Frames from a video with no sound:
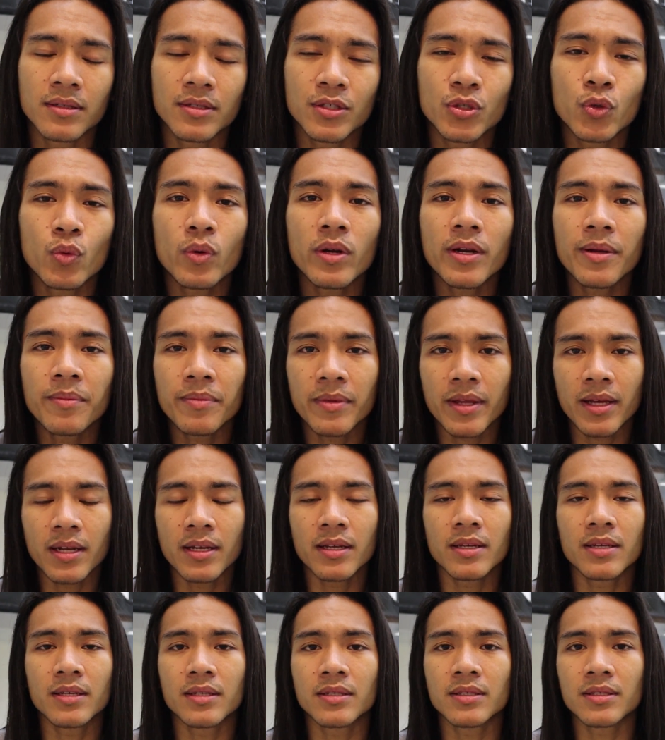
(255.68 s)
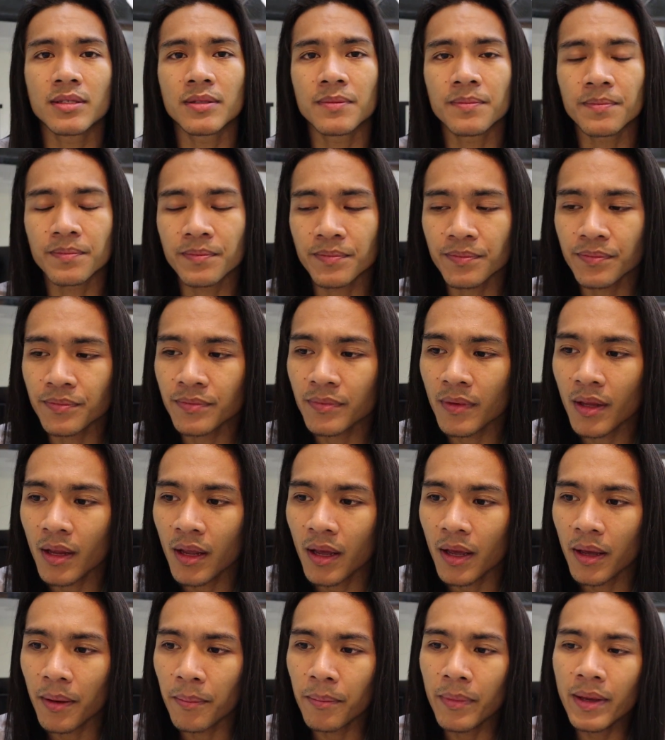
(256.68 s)
So what I'm telling is,
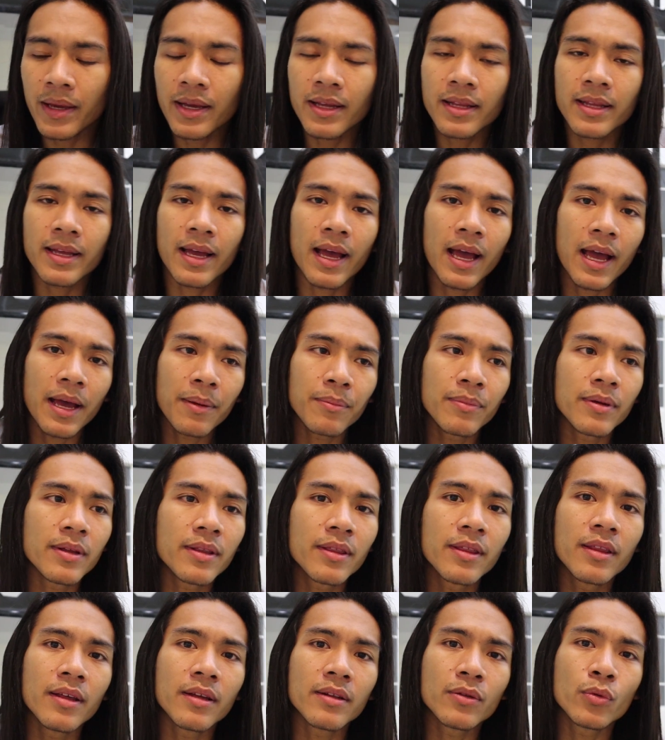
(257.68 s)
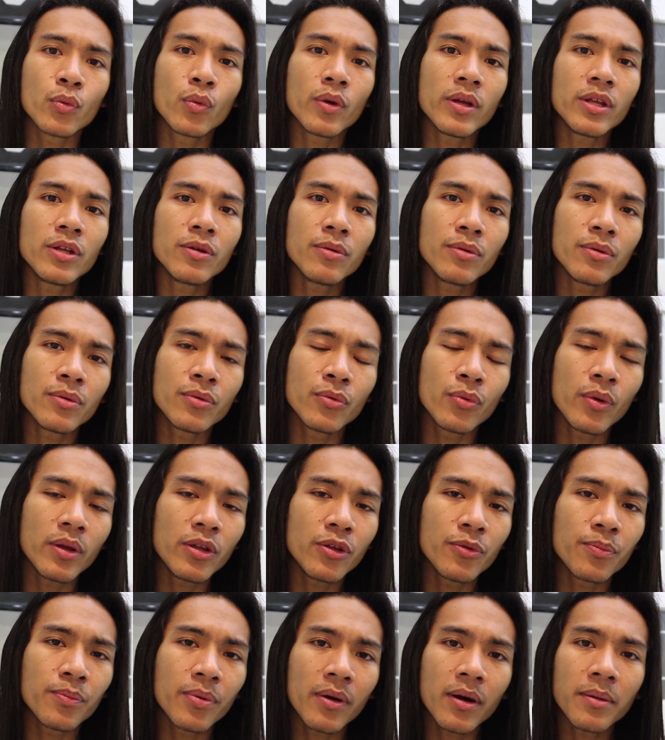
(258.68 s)
make it a habit that when
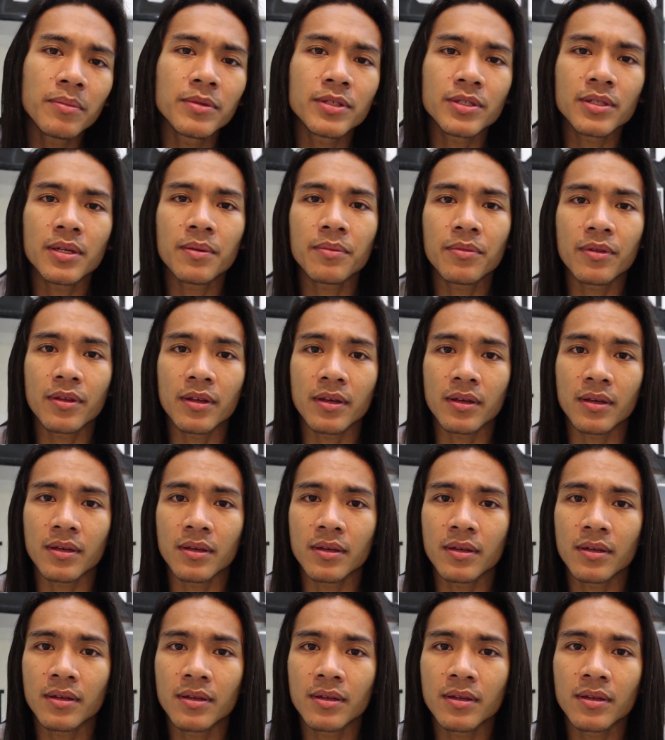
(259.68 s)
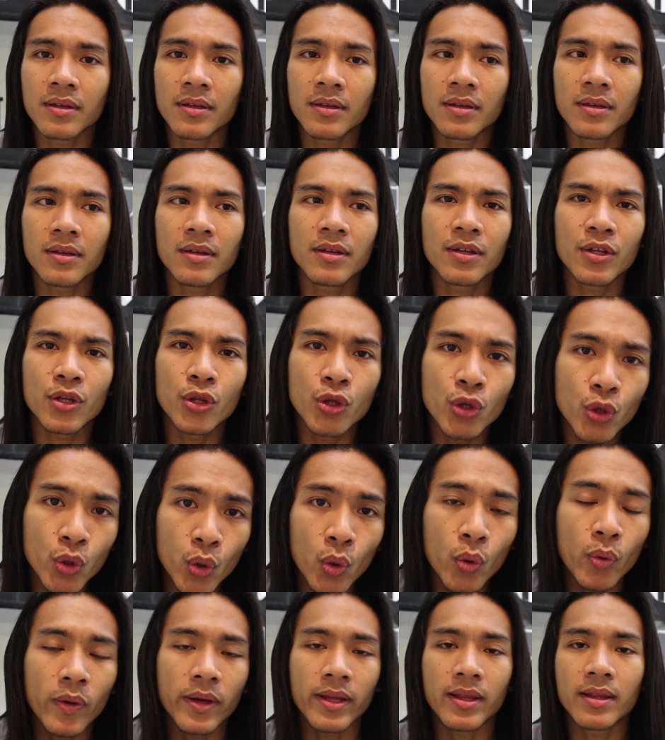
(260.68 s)
you promise something,
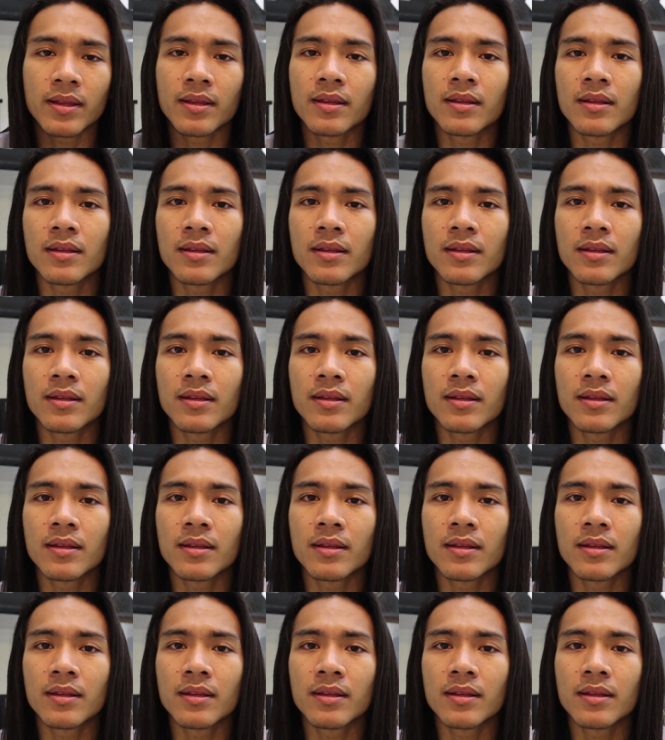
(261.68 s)
do it.